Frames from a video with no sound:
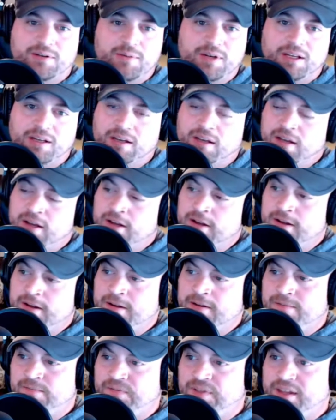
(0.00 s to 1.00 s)
I mean,
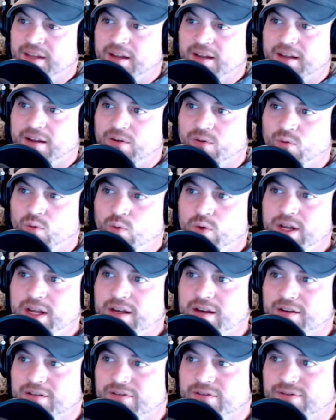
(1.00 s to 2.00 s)
we
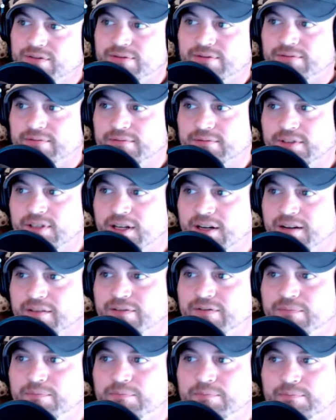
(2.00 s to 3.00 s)
have done
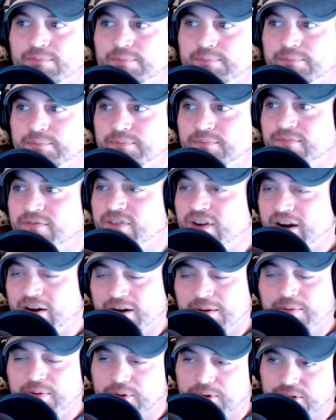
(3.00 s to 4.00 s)
a
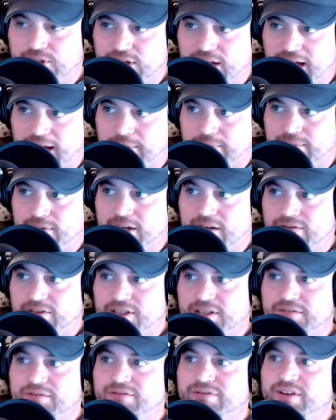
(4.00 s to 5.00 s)
very poor job of
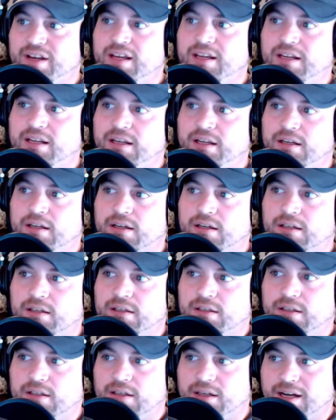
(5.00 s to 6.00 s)
conveying
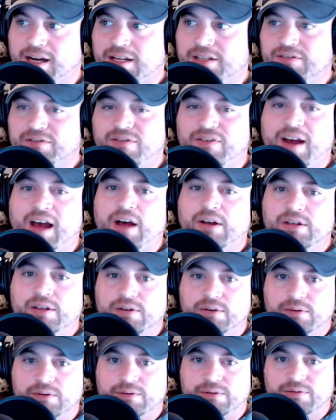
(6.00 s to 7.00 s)
God's
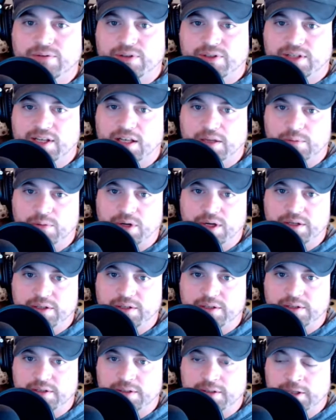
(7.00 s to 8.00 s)
value for
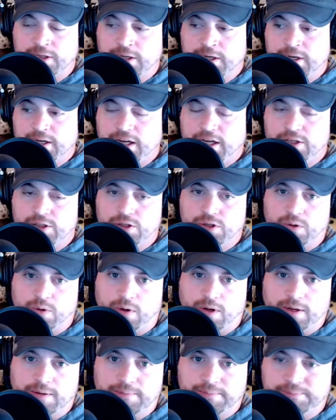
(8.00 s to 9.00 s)
celebration and
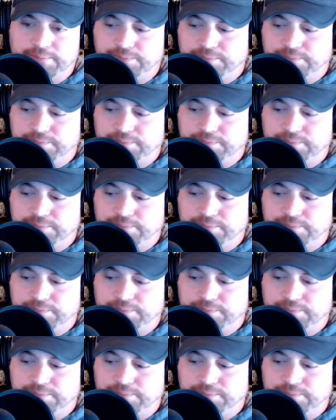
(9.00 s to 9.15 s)
joy